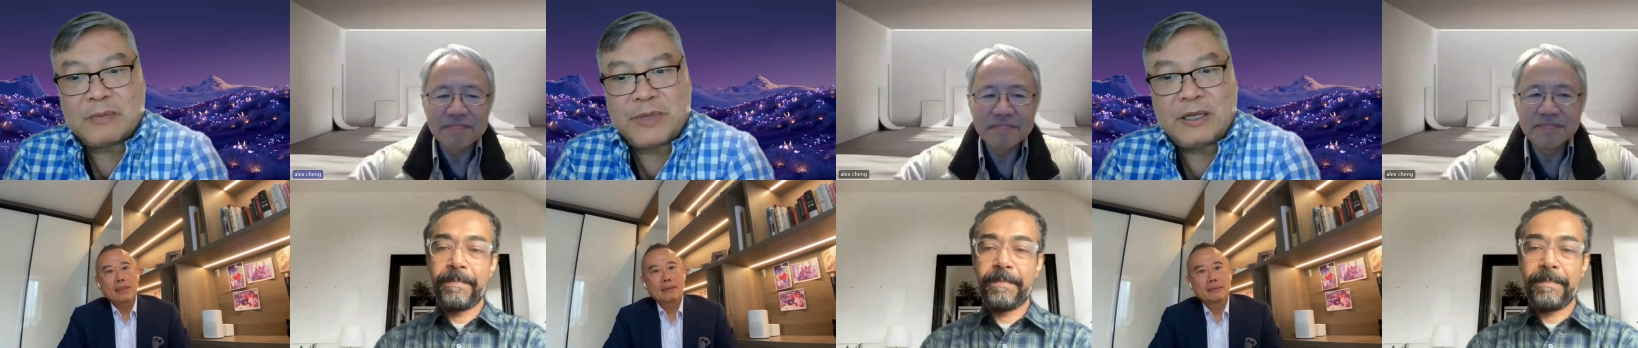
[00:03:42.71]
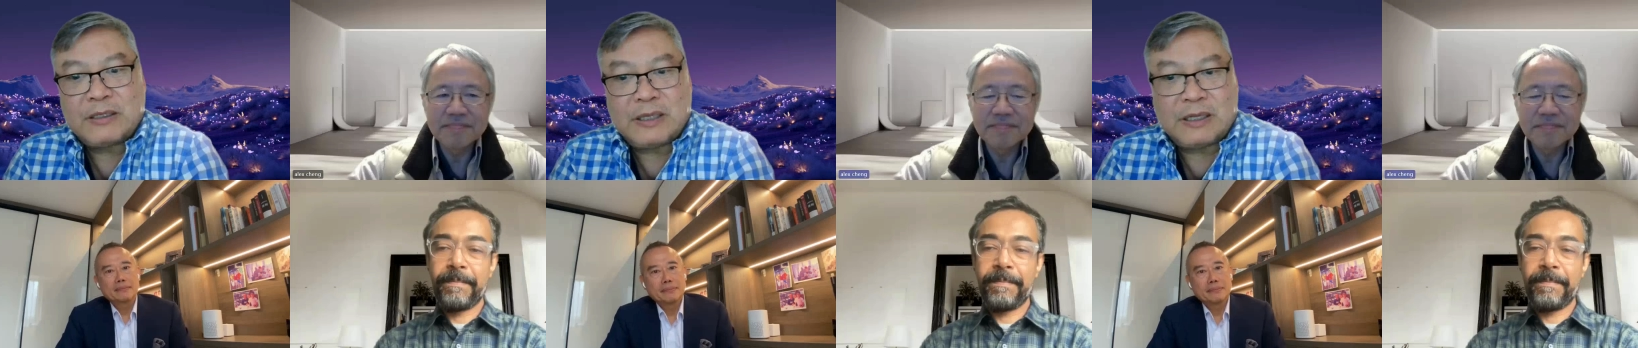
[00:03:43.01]

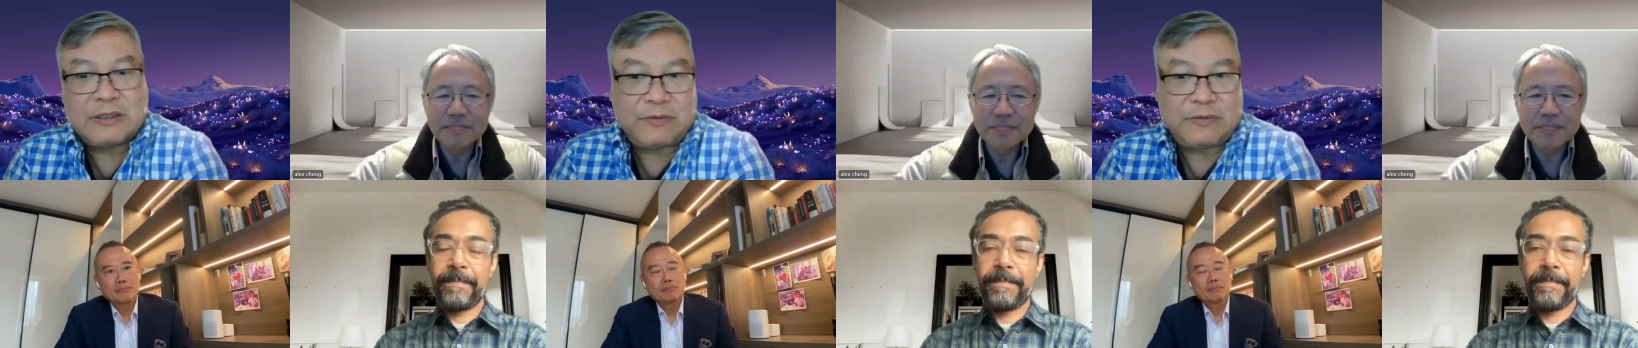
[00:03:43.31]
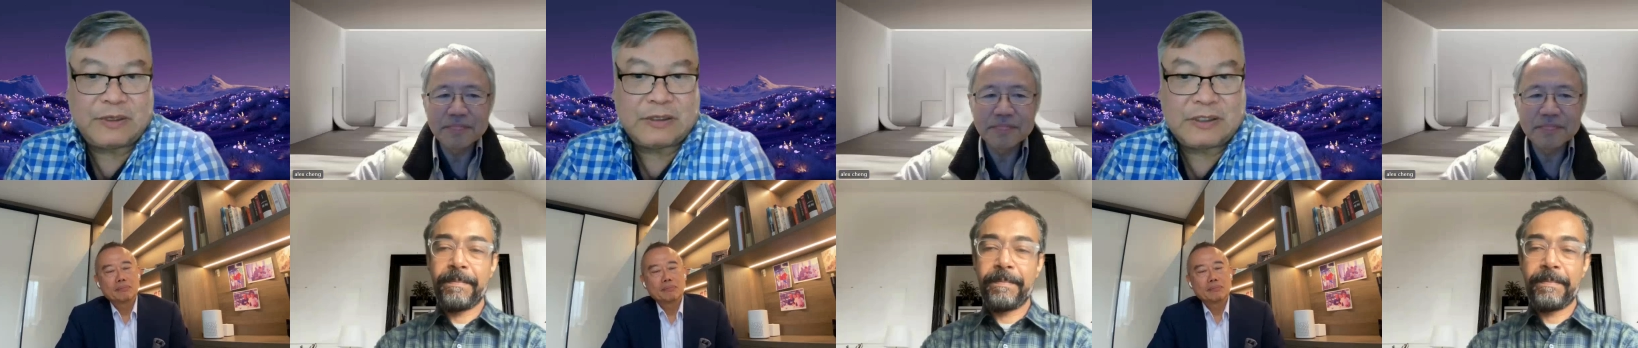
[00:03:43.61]
Speaker 1: being in
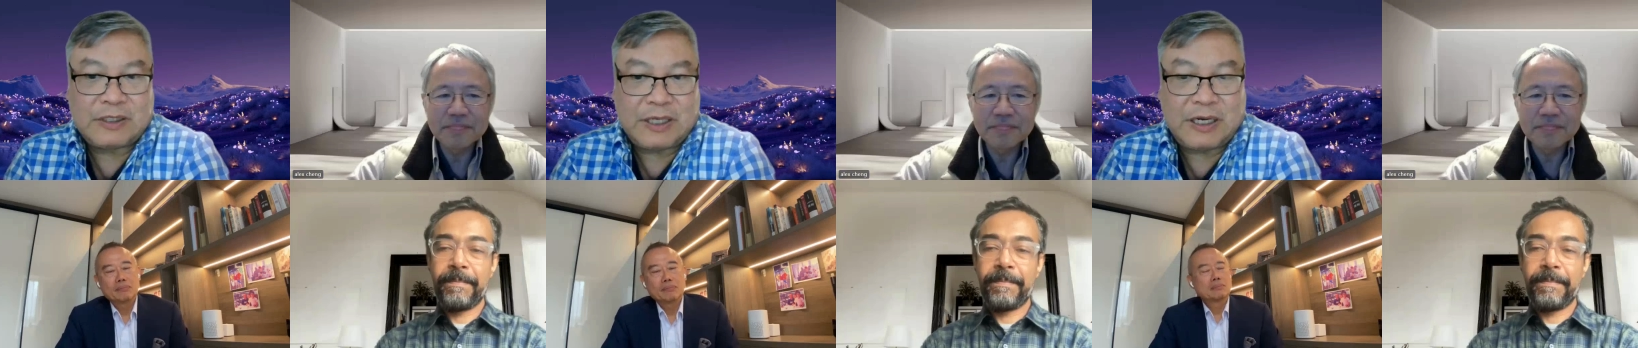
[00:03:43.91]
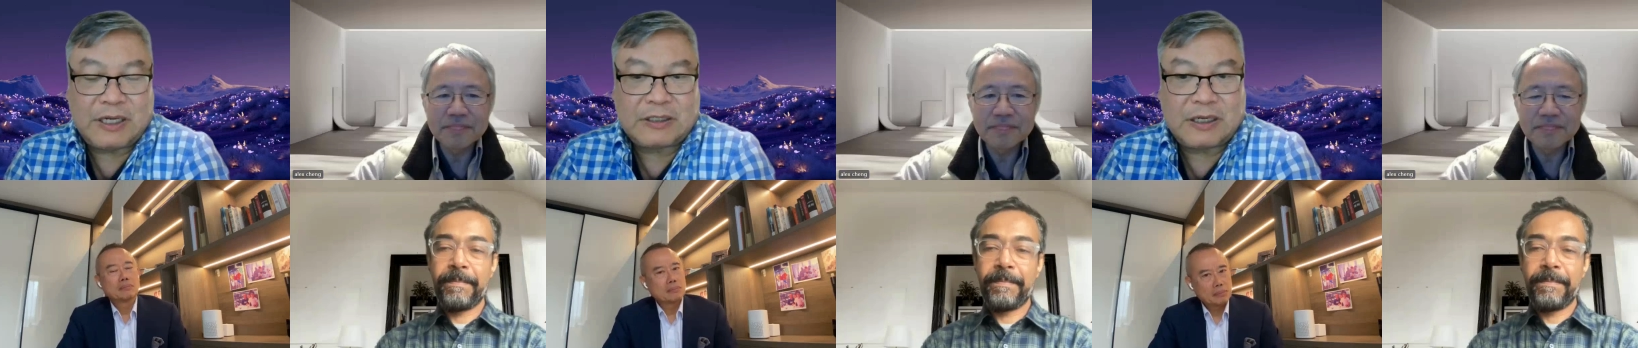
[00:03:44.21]
different
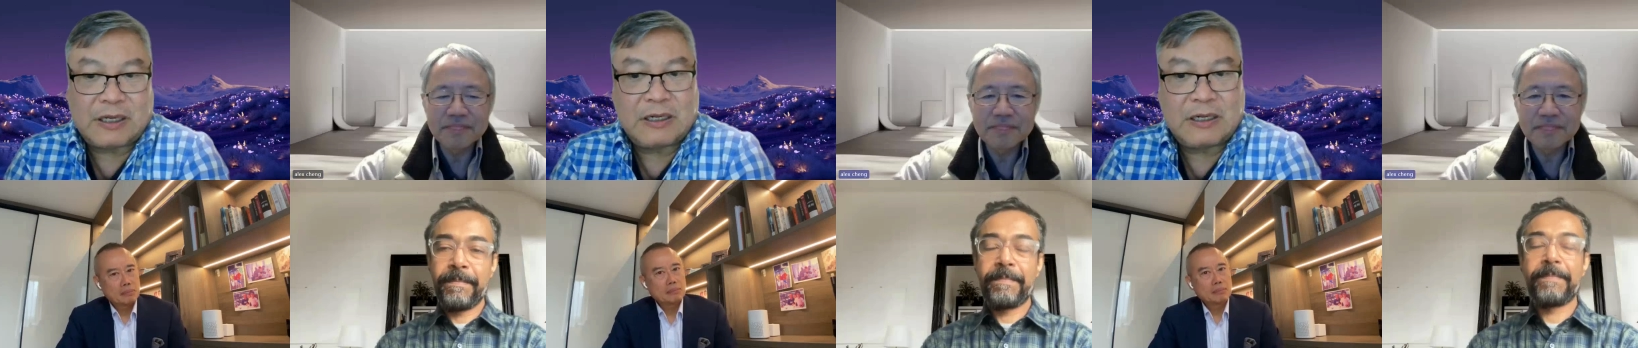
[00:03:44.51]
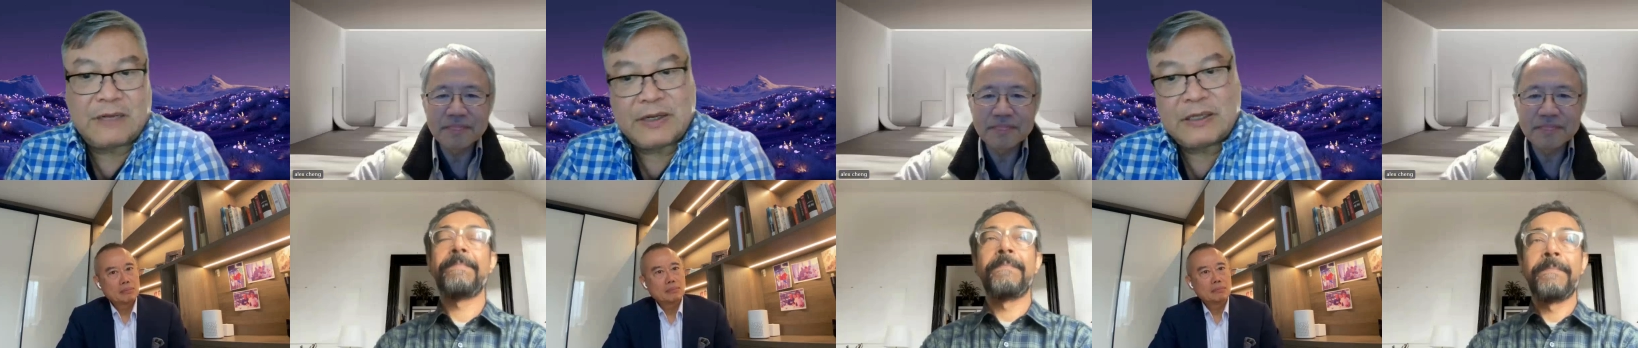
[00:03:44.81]
cities,
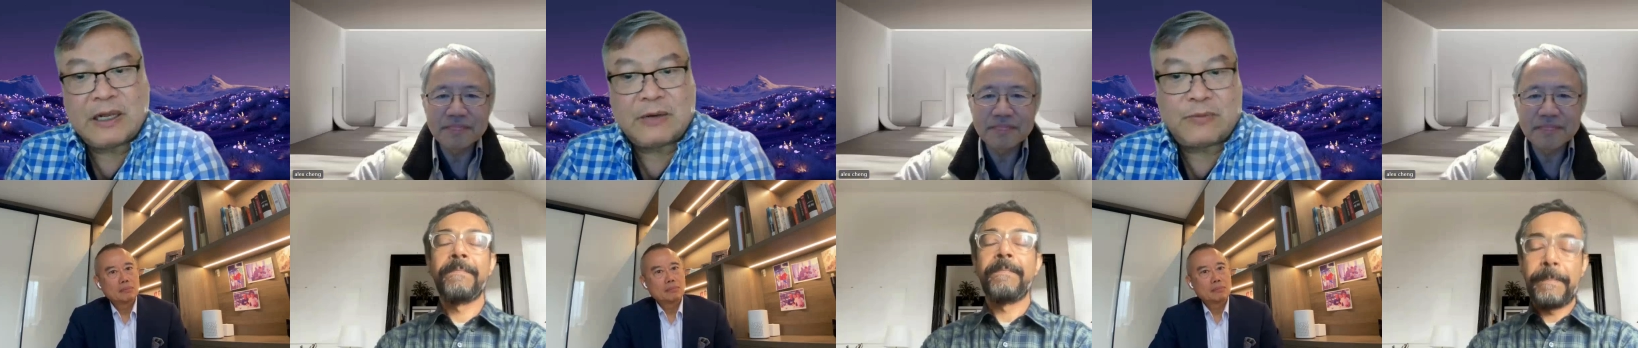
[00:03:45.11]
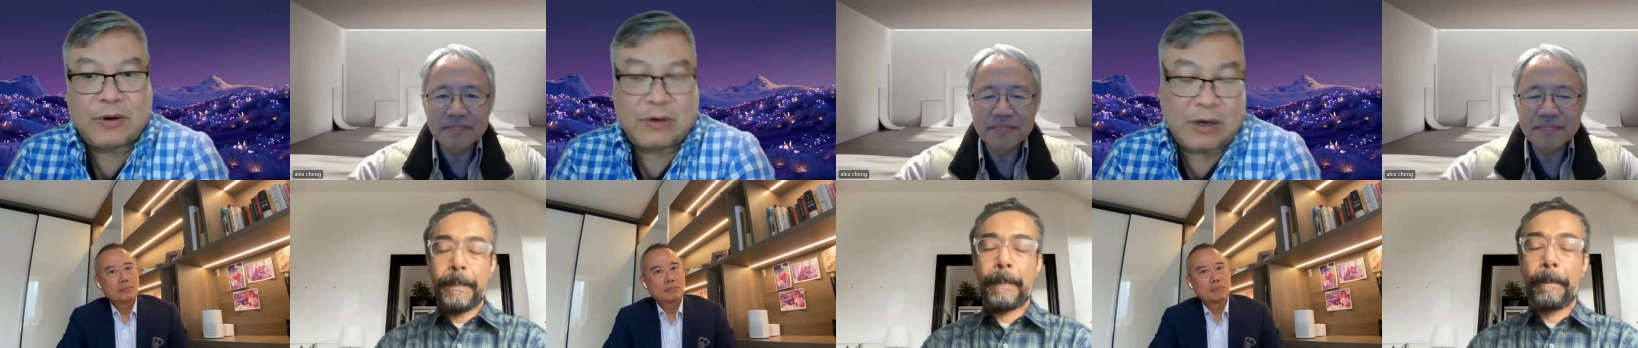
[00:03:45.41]
living and
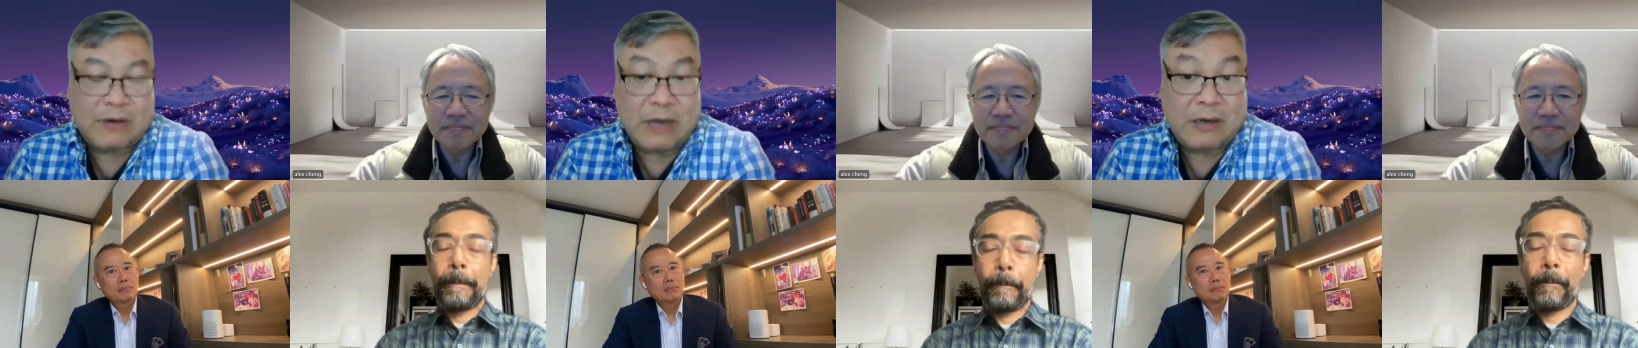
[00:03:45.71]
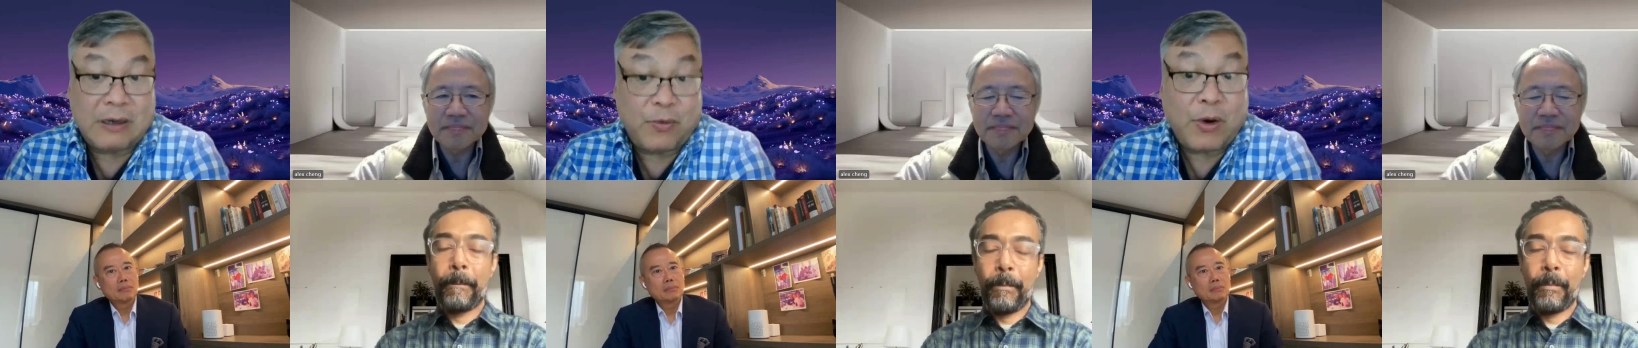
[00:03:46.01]
work and,
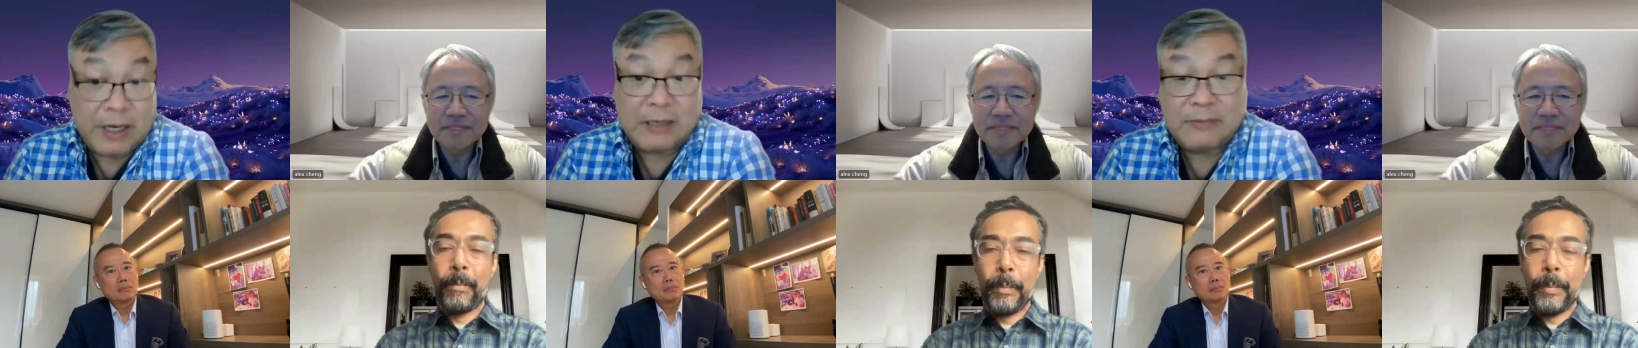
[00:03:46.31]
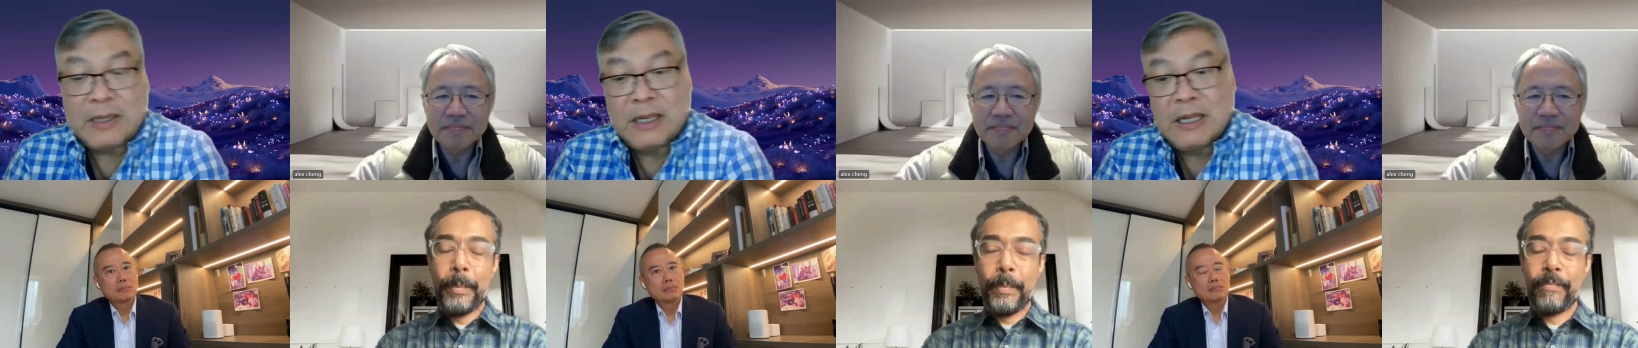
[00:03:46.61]
and,
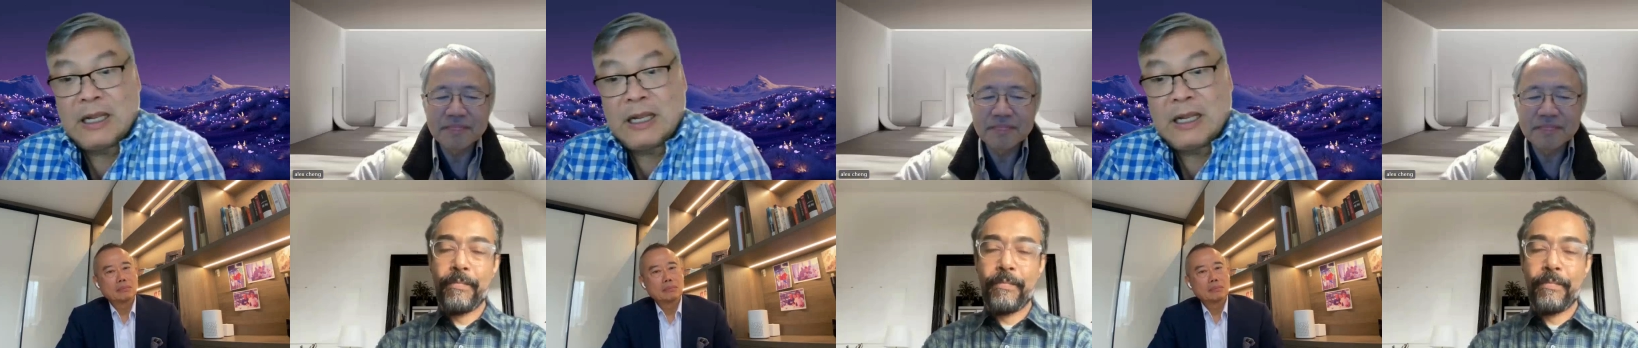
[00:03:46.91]
working,